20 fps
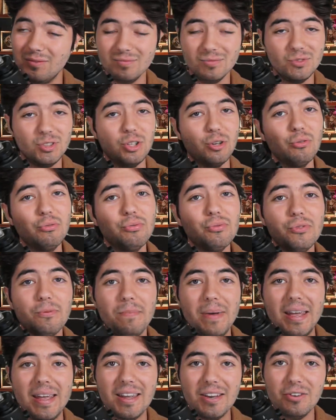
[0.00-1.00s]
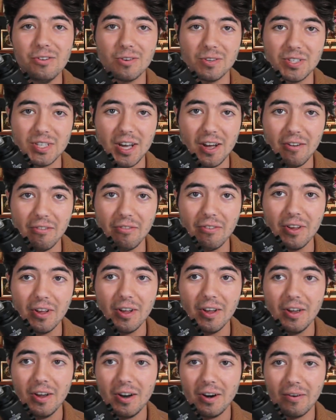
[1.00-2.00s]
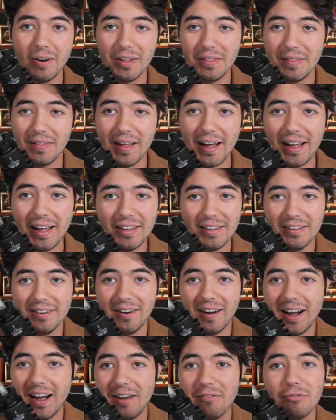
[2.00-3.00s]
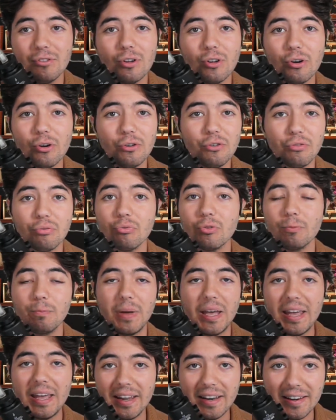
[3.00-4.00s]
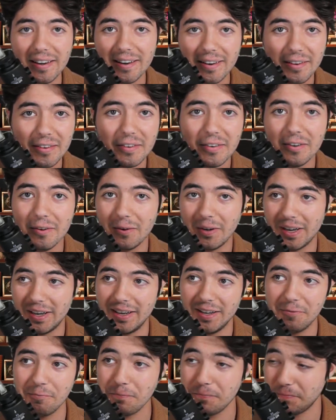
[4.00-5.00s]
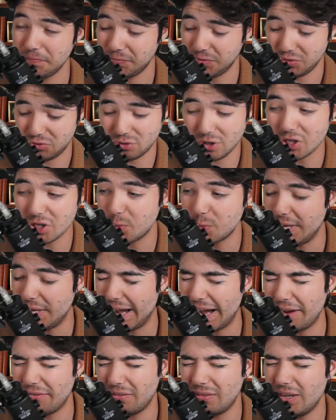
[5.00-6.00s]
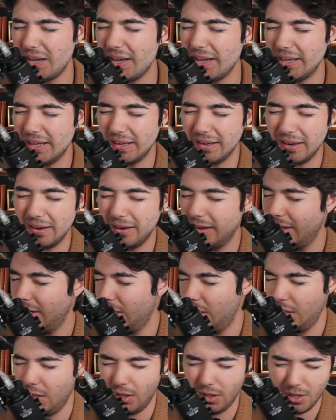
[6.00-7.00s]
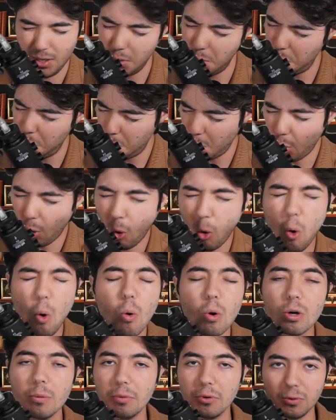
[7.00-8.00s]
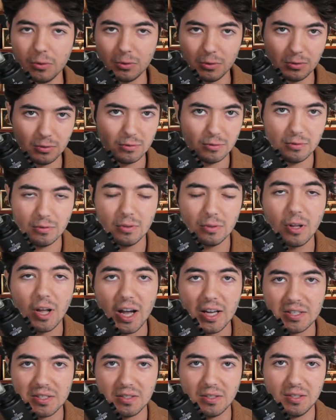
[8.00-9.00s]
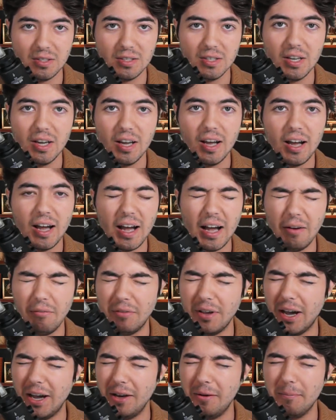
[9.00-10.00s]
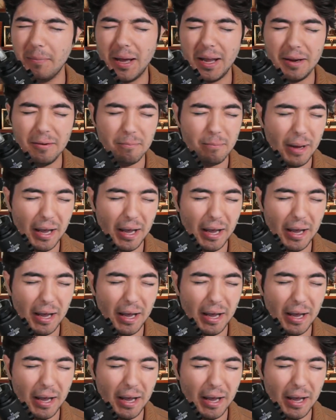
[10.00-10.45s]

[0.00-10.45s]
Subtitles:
go through the pain yourself, right? I've learned through pain, okay? Trust me, I've taken horrible losses. I've gotten my